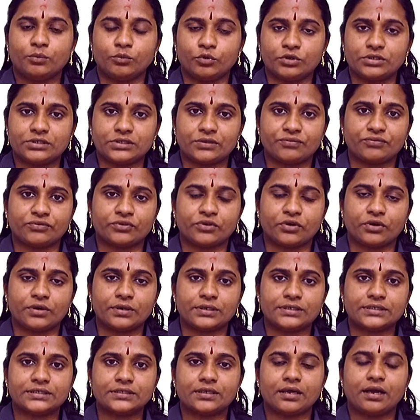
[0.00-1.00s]
municipal
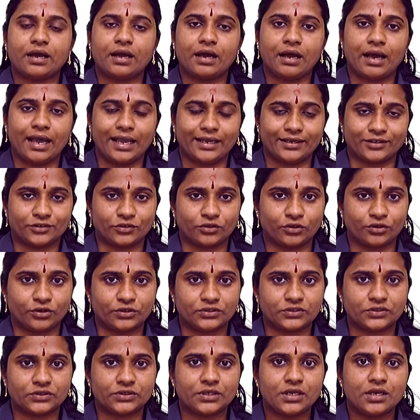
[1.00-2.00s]
courts, high
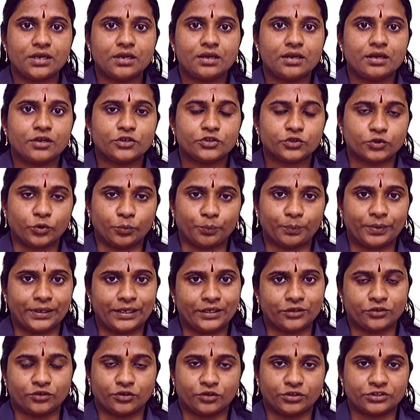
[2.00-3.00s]
court,
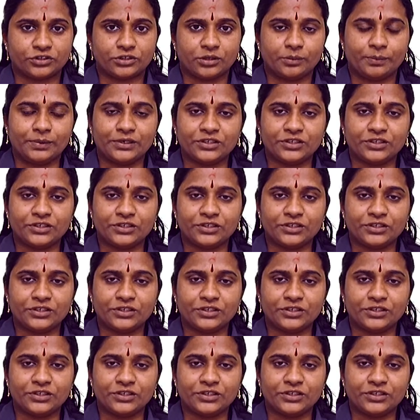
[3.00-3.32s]
supreme court.